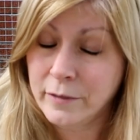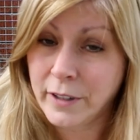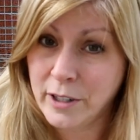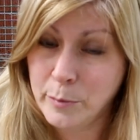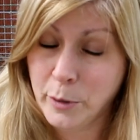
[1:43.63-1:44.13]

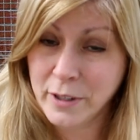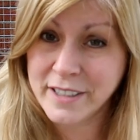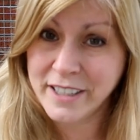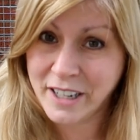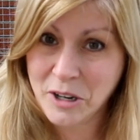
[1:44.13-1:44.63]
very
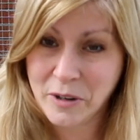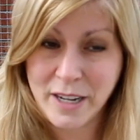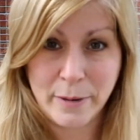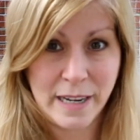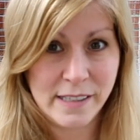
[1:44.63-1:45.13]
important to know.
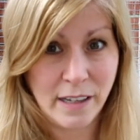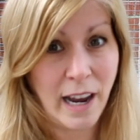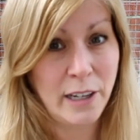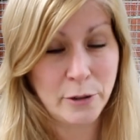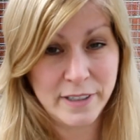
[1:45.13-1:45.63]
Anyways,
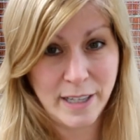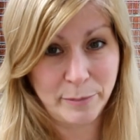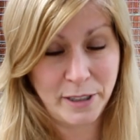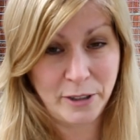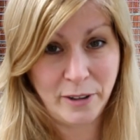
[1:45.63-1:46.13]
I learned
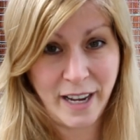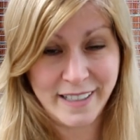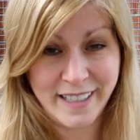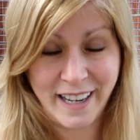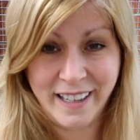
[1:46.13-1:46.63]
something new
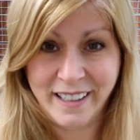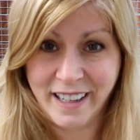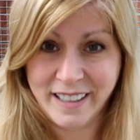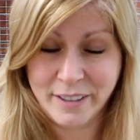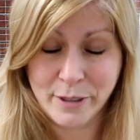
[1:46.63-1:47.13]
that day
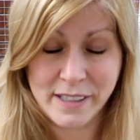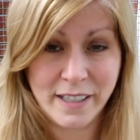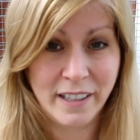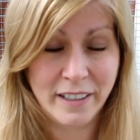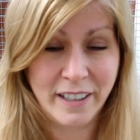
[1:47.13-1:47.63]
and it
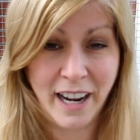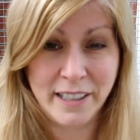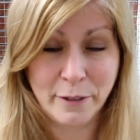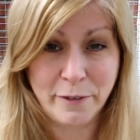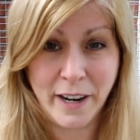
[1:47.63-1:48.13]
was
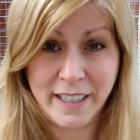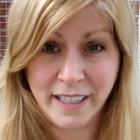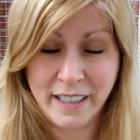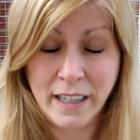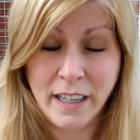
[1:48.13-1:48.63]
kind of
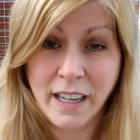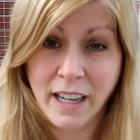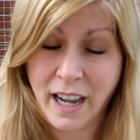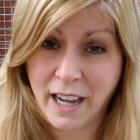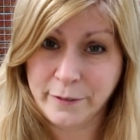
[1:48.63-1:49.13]
frightening
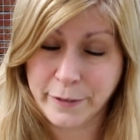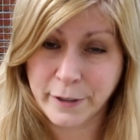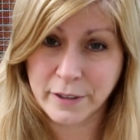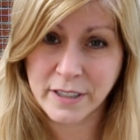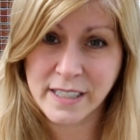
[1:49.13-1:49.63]
at
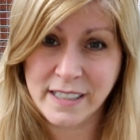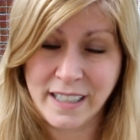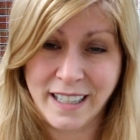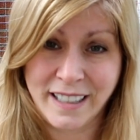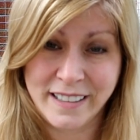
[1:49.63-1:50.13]

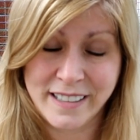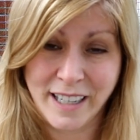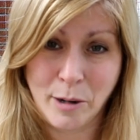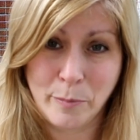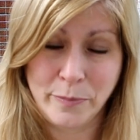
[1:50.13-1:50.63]
first. And
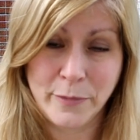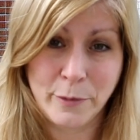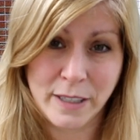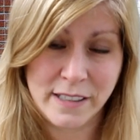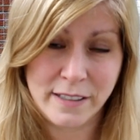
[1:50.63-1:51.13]

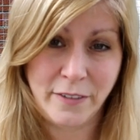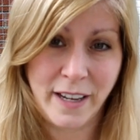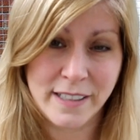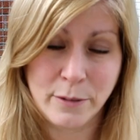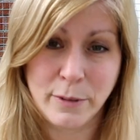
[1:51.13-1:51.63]
once the
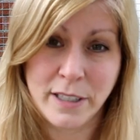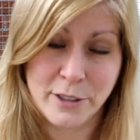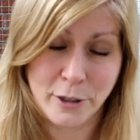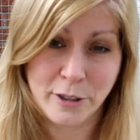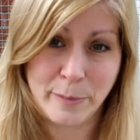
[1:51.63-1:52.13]
vet
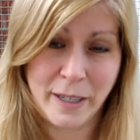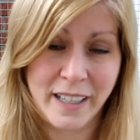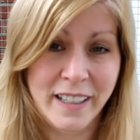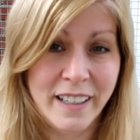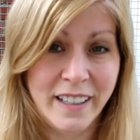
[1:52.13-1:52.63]
reassured me